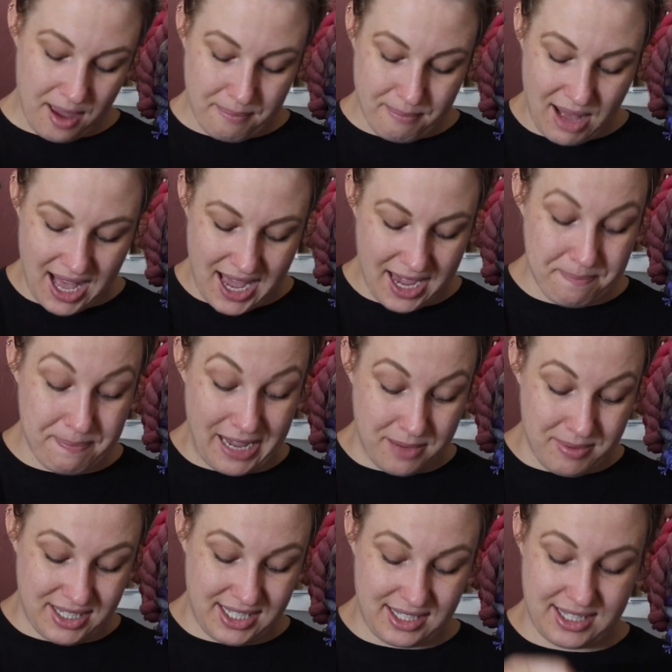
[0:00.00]
My
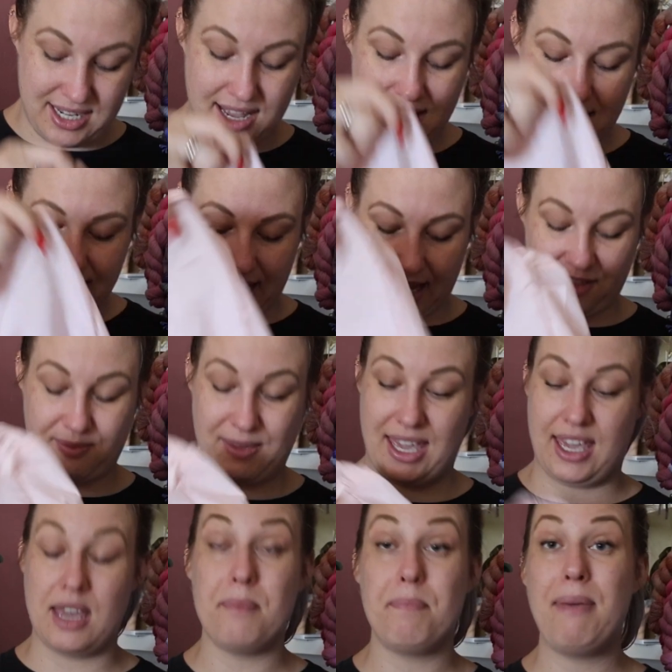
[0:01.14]
baby sister gave
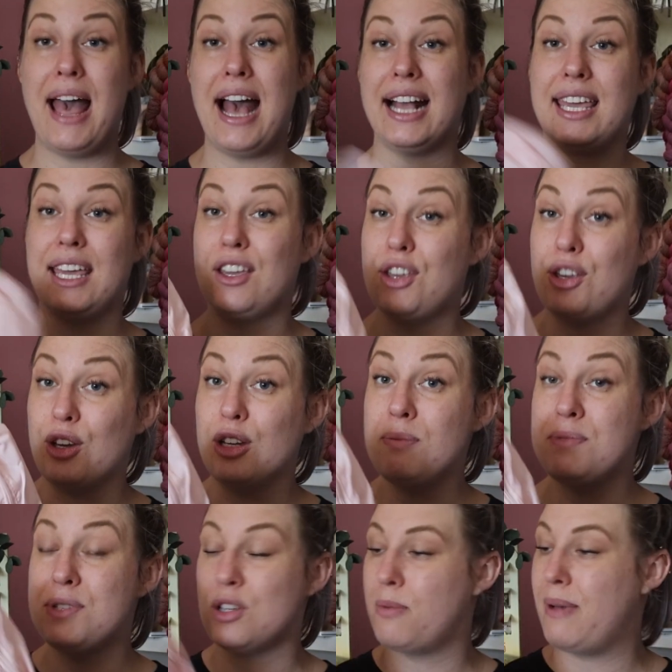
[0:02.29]
me packing
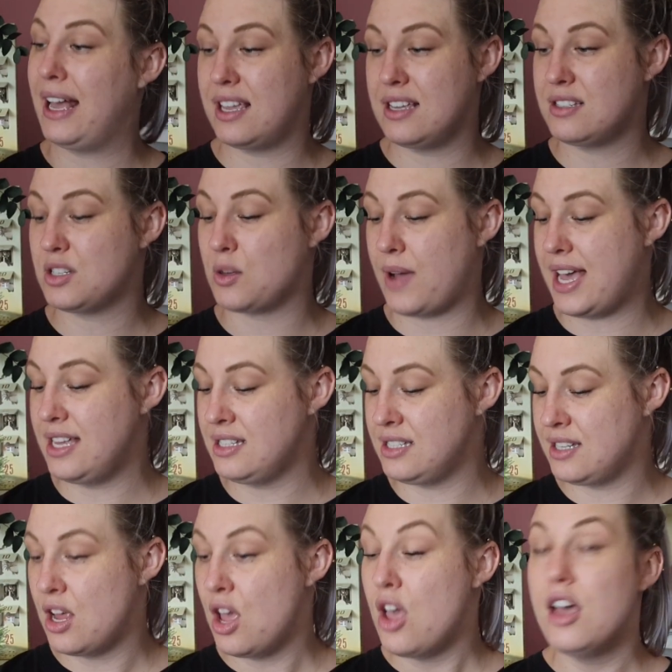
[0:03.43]
cubes or packing
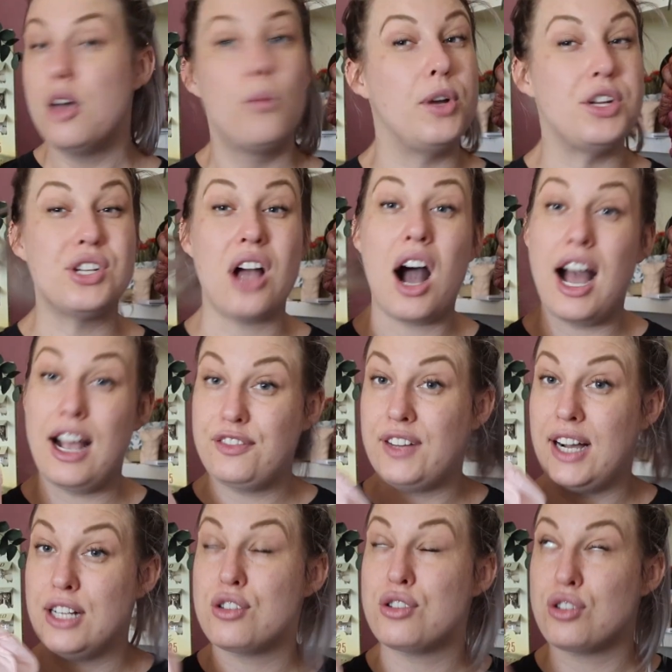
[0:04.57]
squares, which I
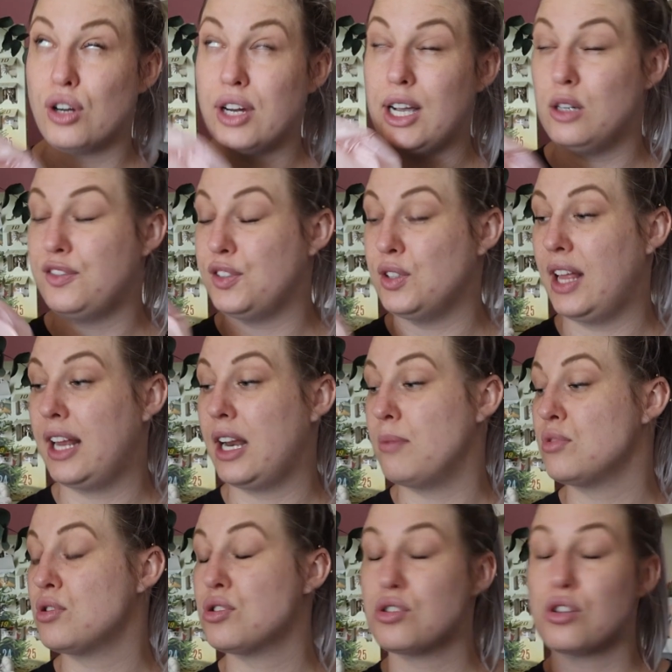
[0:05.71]
find so helpful, and
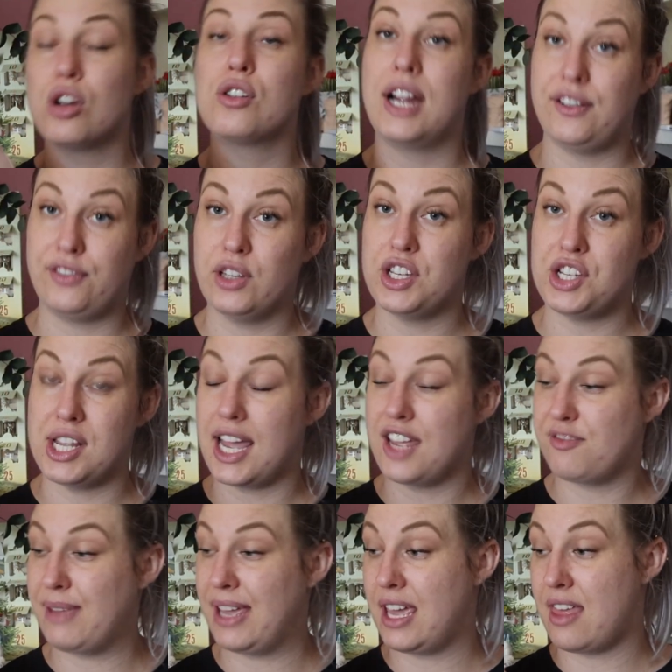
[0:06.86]
I'm so grateful that she
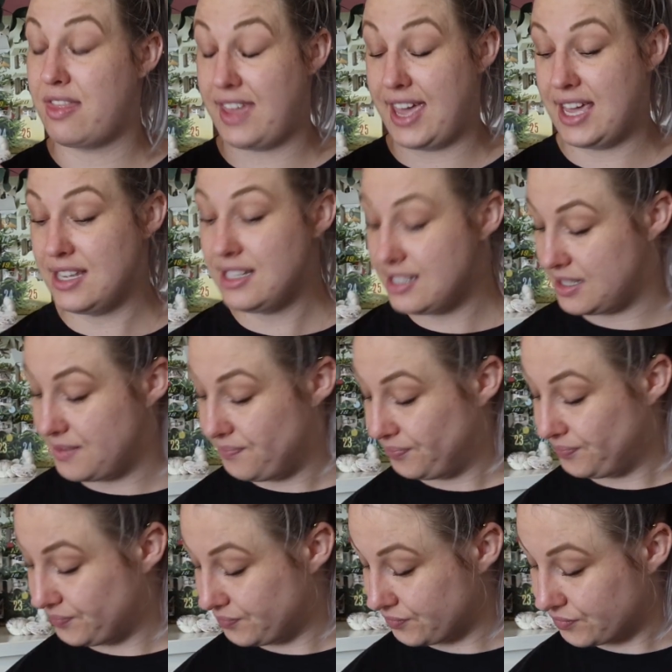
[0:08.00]
gave me these.
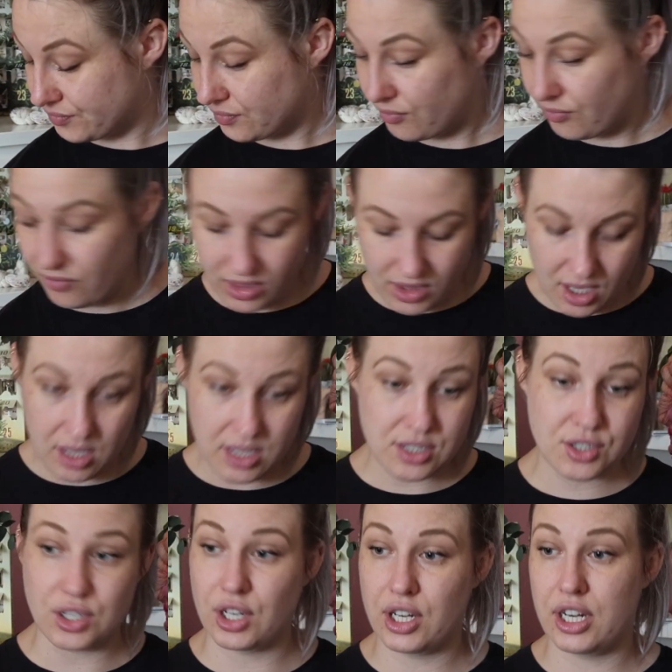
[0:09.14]

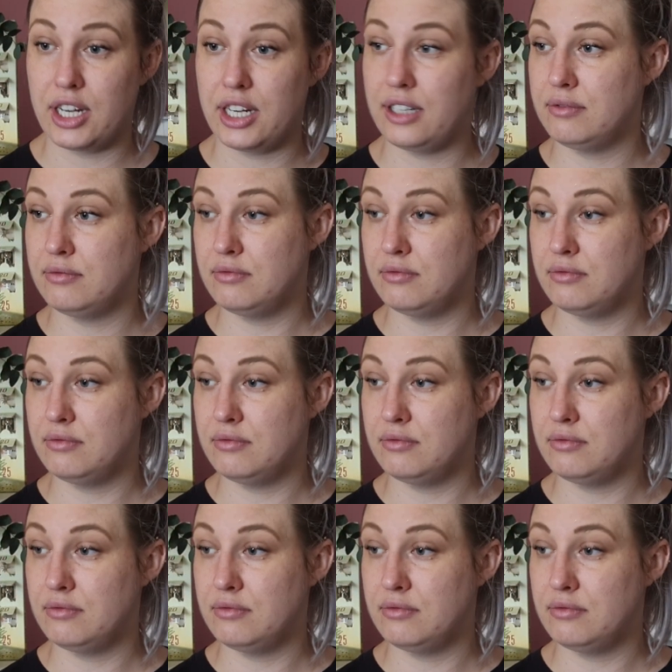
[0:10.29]
So, where